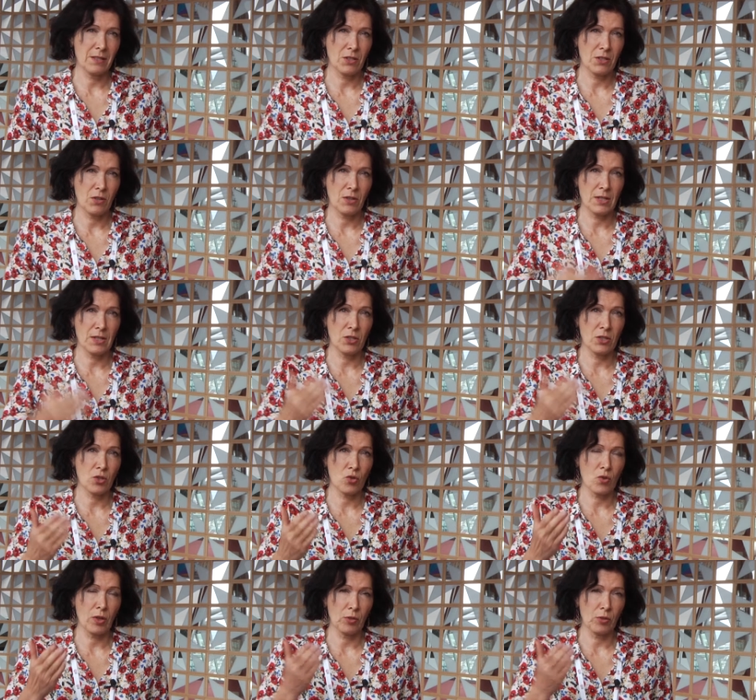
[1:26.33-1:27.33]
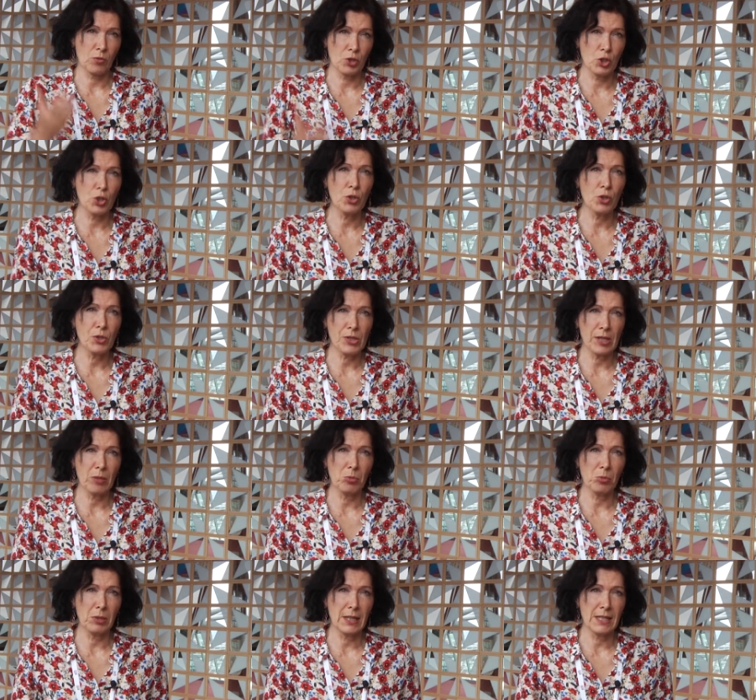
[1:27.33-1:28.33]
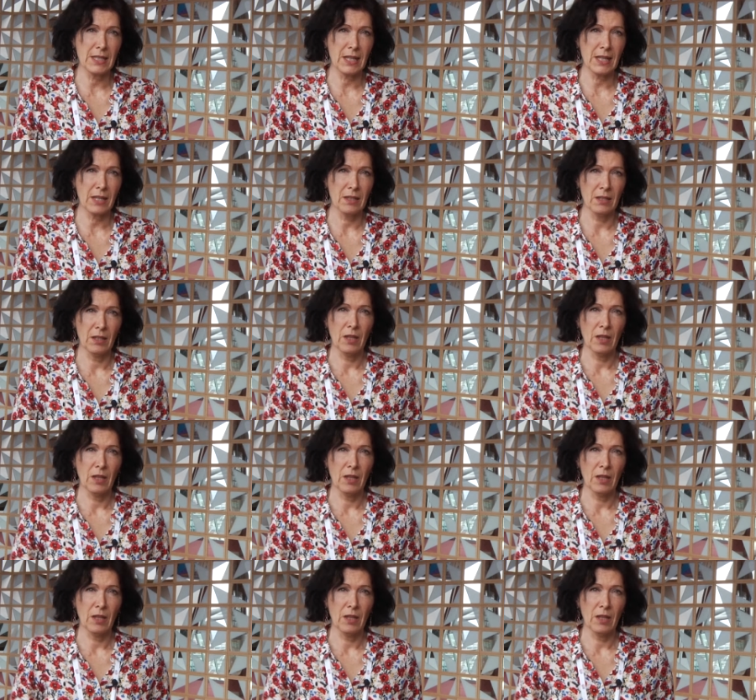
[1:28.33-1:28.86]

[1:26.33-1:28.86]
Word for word: So this is a drug reducing bleeding